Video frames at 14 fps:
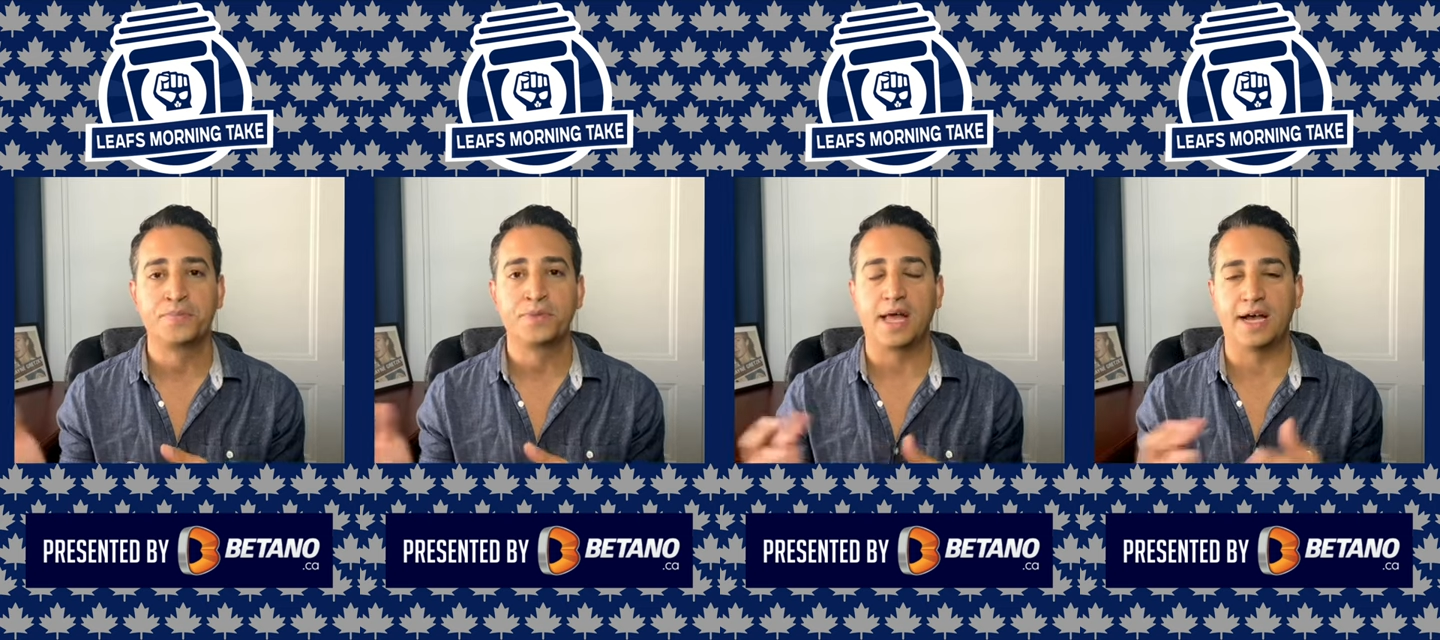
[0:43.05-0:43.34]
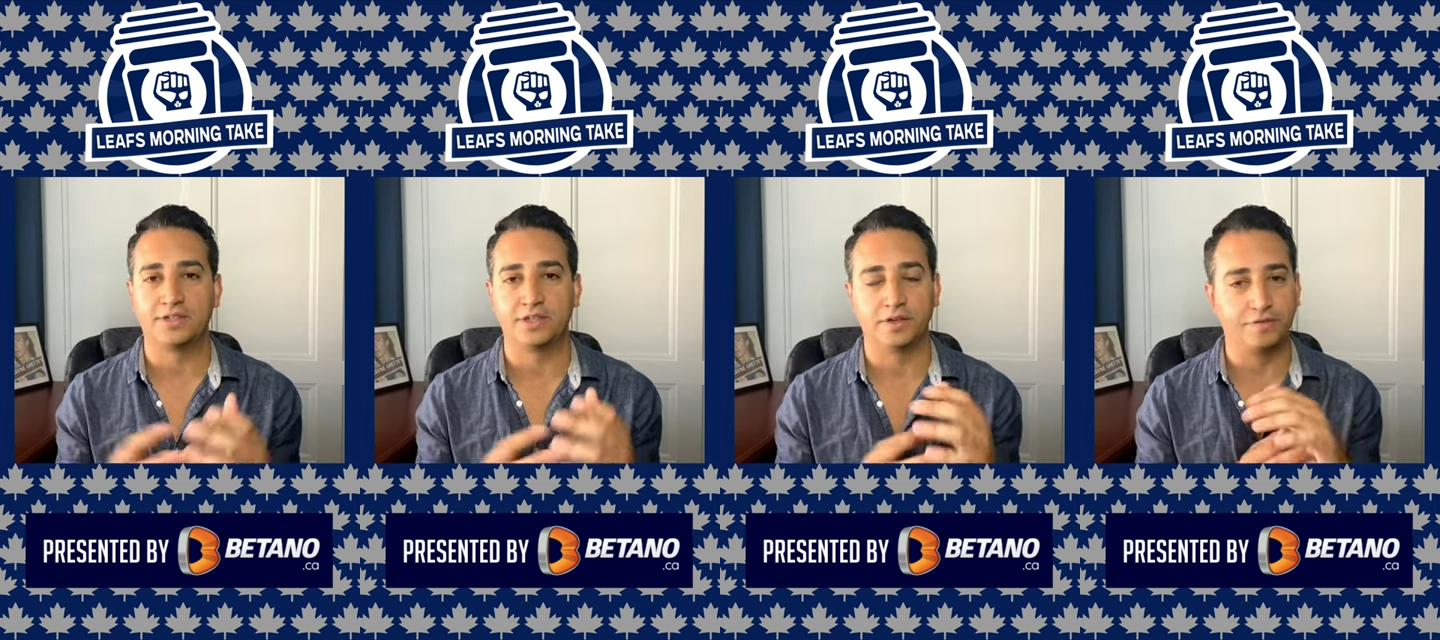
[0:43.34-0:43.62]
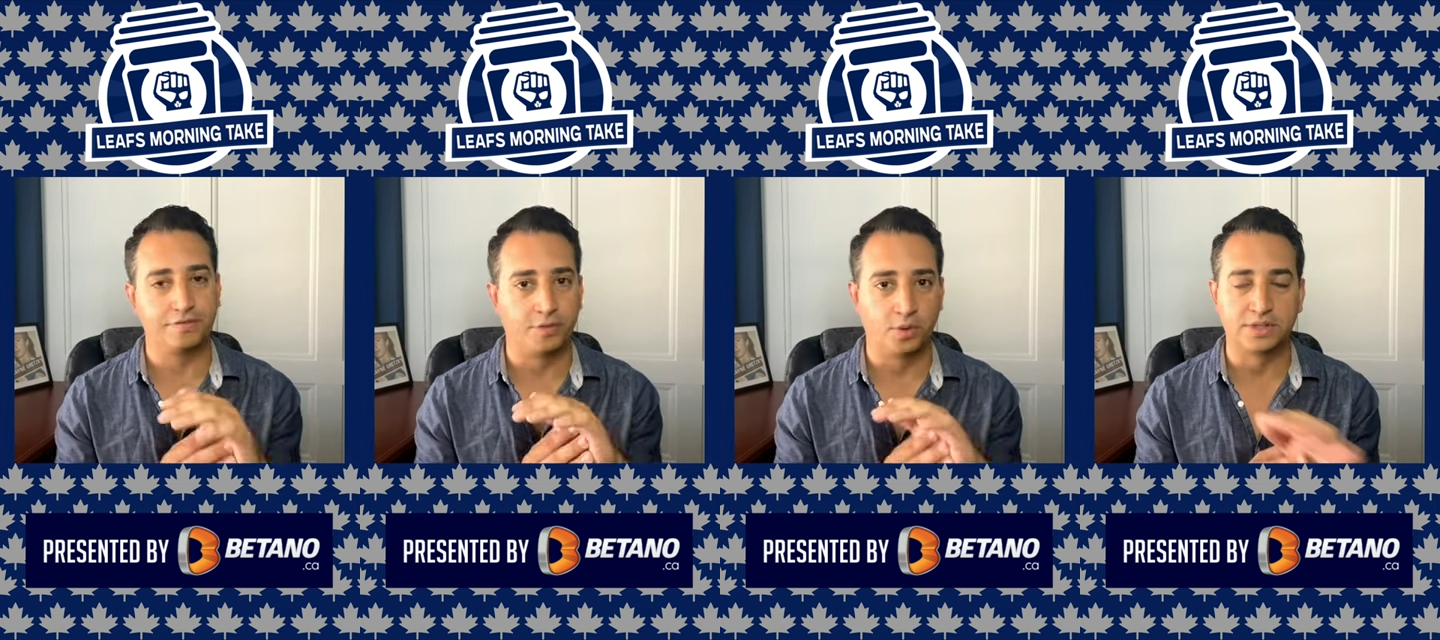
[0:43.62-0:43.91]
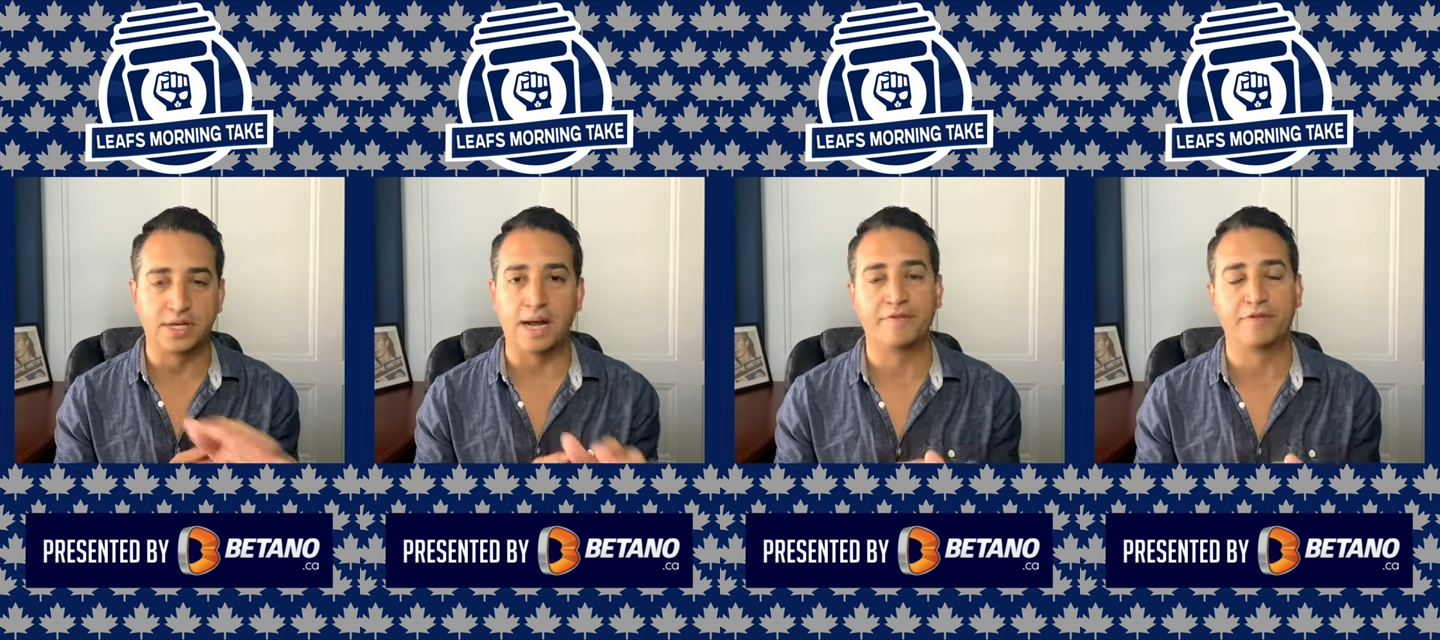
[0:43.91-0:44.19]
as a
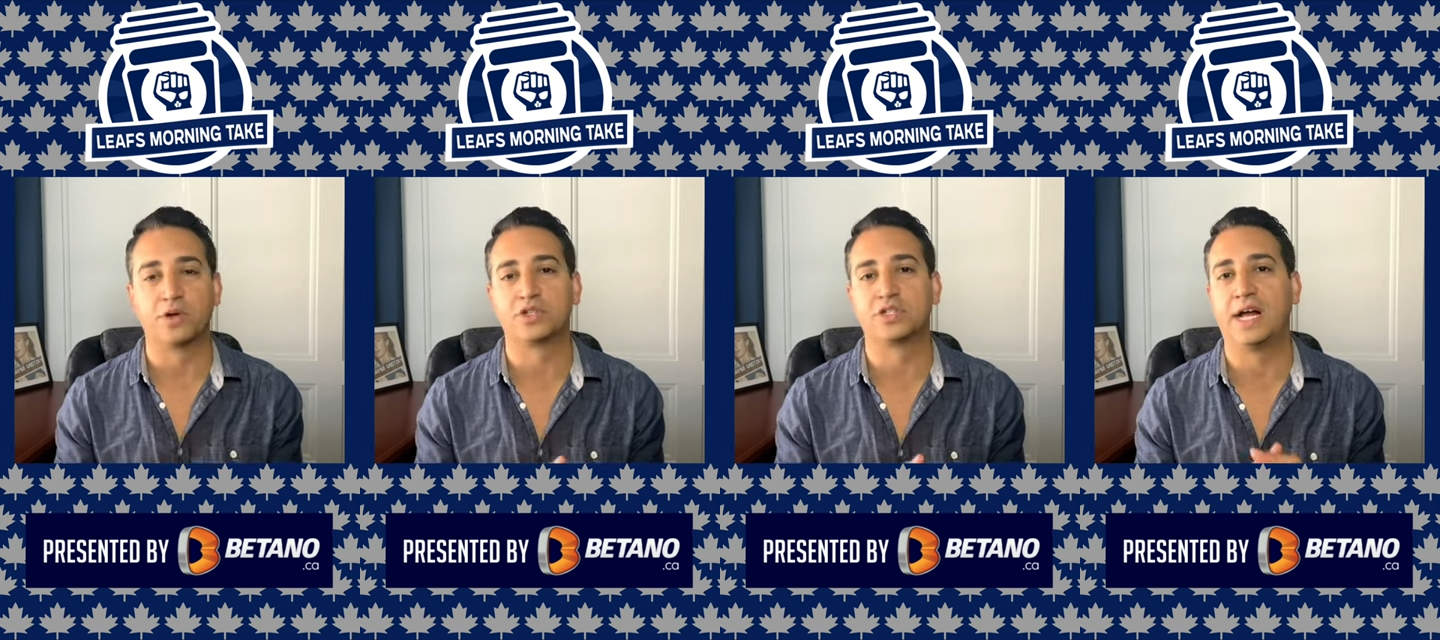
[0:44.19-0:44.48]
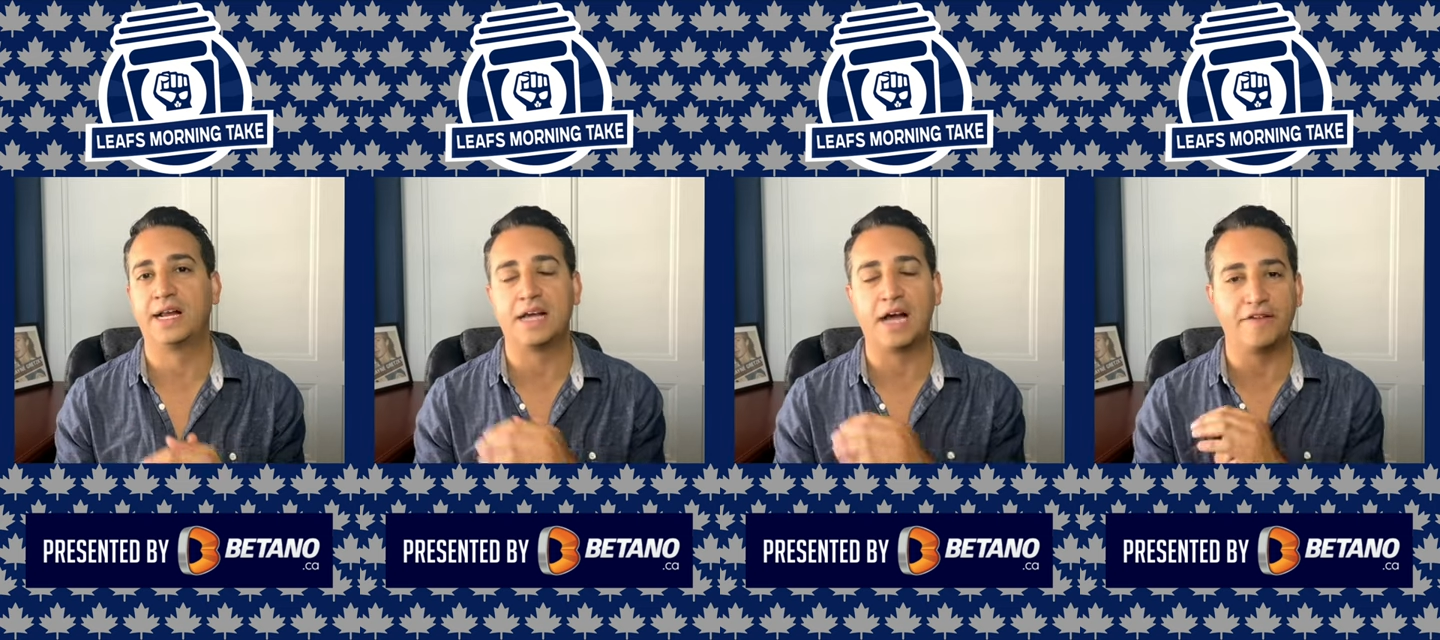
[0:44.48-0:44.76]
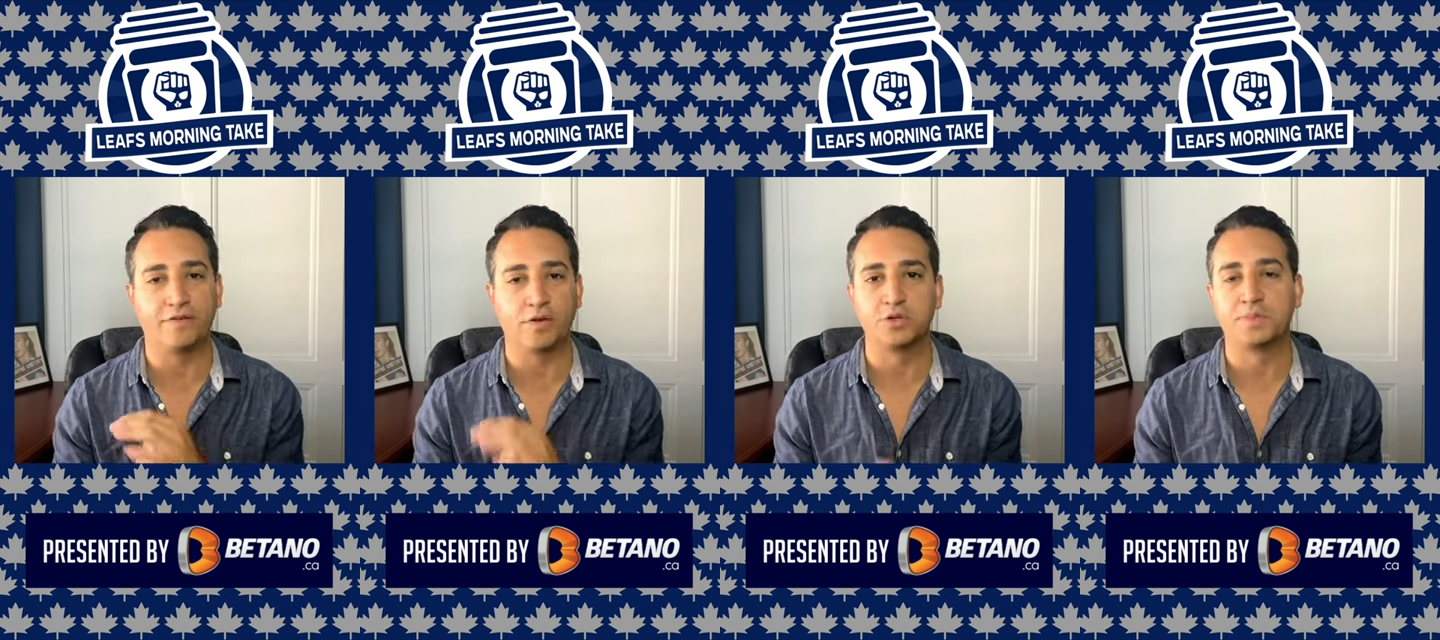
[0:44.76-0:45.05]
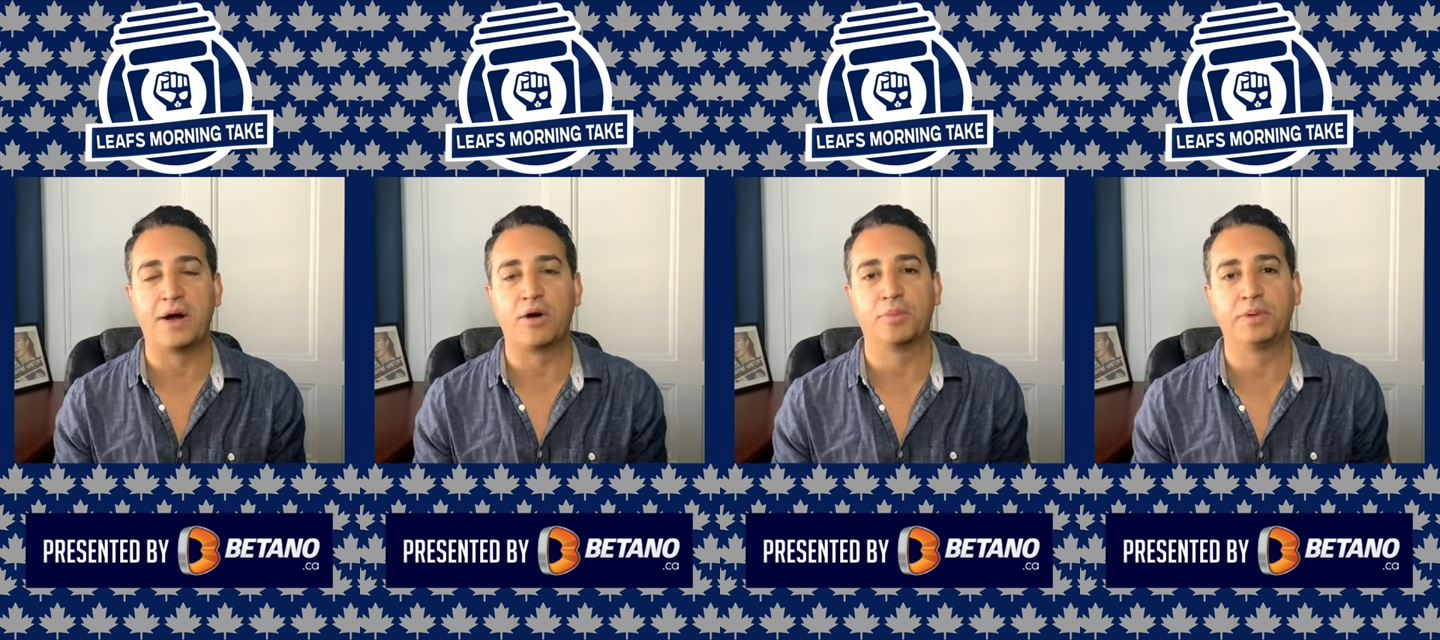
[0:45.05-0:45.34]
full-time first-line guy, first
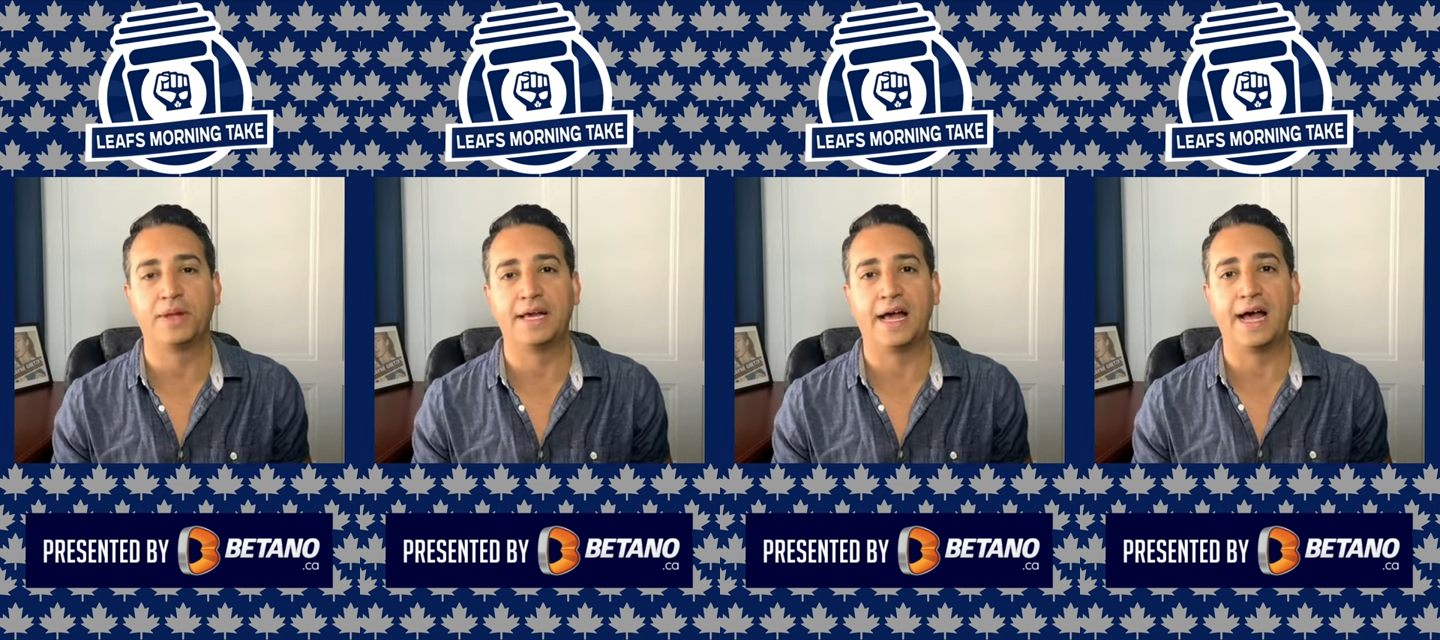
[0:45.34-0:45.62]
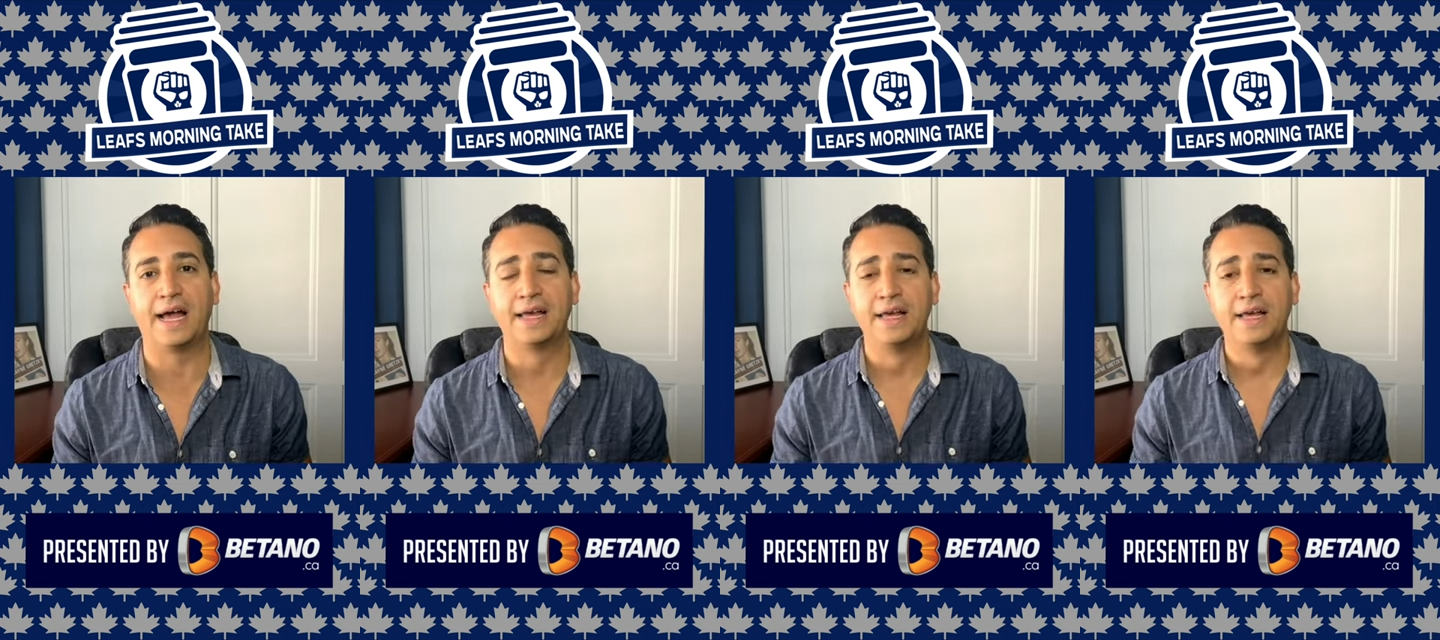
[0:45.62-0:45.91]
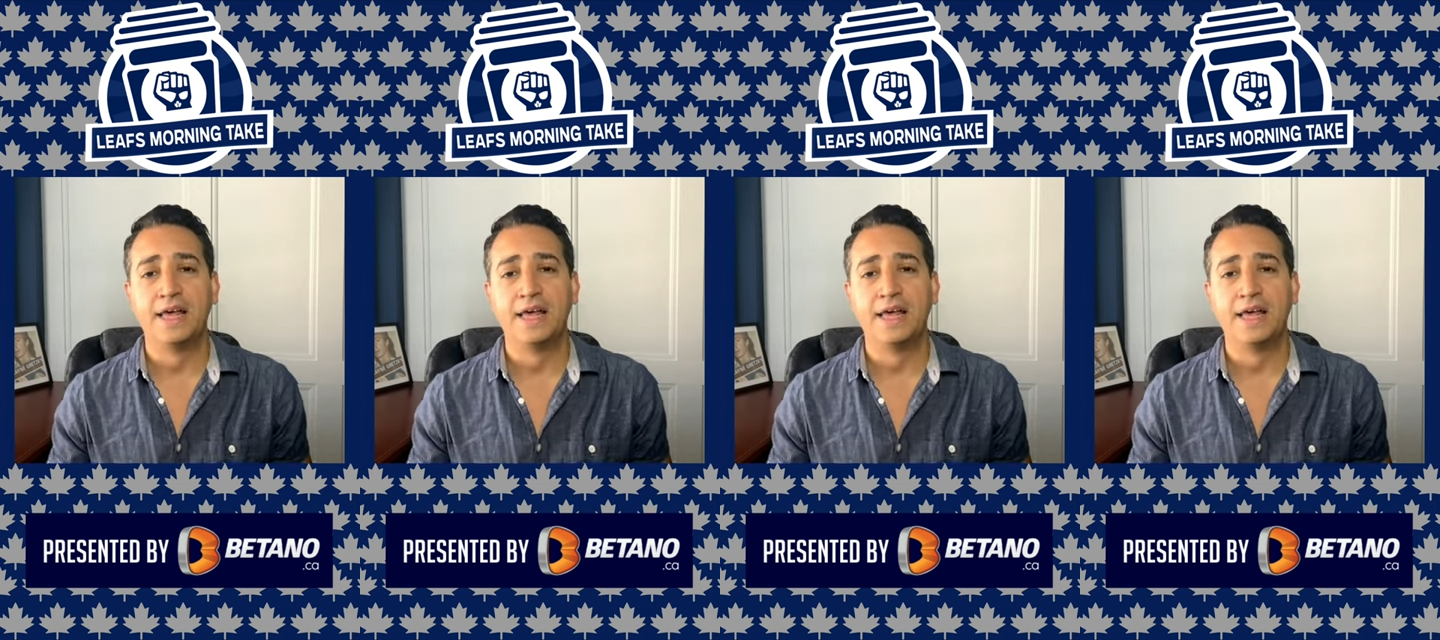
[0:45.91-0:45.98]
power play guy,